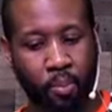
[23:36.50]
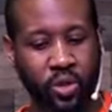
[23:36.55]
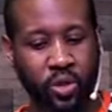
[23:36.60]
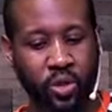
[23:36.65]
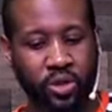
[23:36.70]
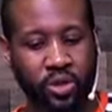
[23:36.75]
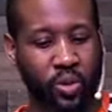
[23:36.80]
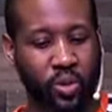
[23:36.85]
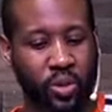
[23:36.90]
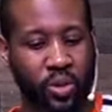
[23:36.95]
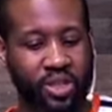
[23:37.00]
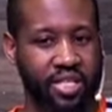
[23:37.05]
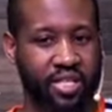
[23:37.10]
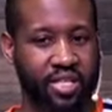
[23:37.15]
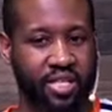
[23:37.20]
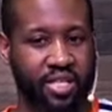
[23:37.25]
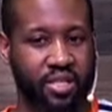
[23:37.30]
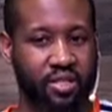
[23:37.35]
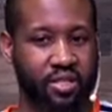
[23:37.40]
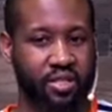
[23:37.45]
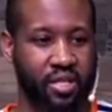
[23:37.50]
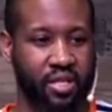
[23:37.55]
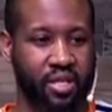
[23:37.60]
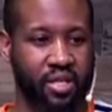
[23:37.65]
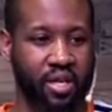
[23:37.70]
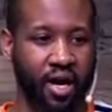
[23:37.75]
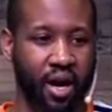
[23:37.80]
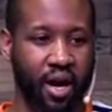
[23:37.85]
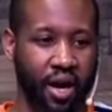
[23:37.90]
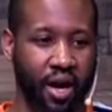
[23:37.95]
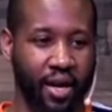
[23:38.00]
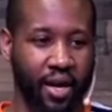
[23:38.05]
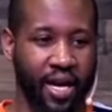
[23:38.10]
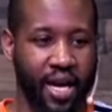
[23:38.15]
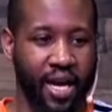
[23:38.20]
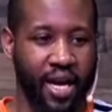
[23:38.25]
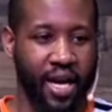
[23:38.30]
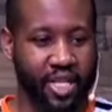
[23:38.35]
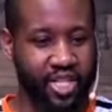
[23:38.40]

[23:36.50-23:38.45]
Moses was listening to God,